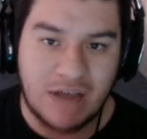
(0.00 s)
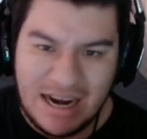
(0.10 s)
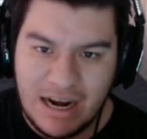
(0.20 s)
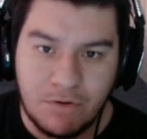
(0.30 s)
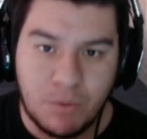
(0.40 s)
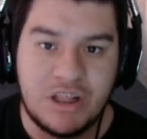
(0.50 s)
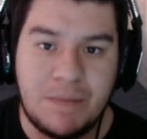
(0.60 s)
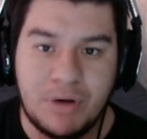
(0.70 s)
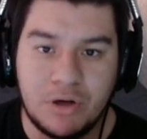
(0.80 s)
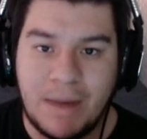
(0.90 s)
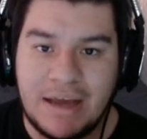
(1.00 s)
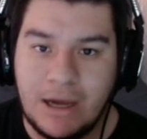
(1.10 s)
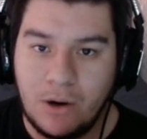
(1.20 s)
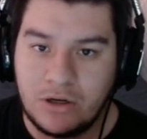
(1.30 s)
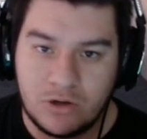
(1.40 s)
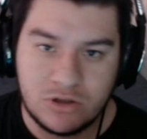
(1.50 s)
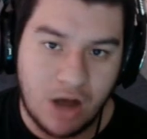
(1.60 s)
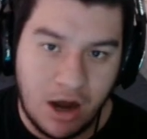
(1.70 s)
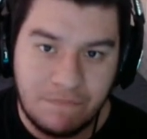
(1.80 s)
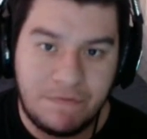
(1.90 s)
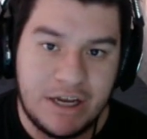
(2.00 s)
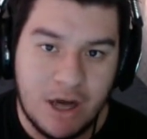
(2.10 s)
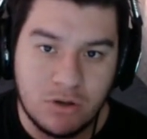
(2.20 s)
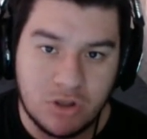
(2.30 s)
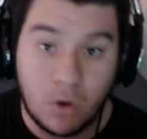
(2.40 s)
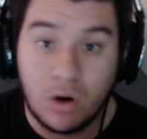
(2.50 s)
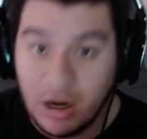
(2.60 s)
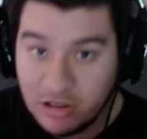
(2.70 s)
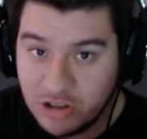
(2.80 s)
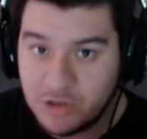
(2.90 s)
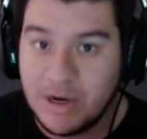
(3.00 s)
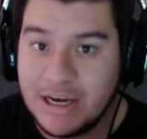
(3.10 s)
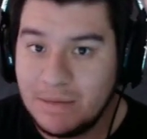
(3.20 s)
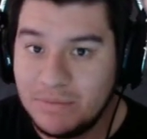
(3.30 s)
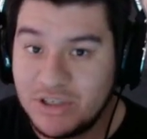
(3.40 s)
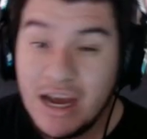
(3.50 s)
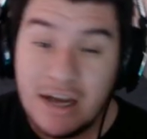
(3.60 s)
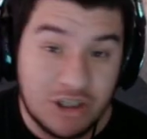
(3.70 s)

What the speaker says: I never really build my characters on videos or on streams,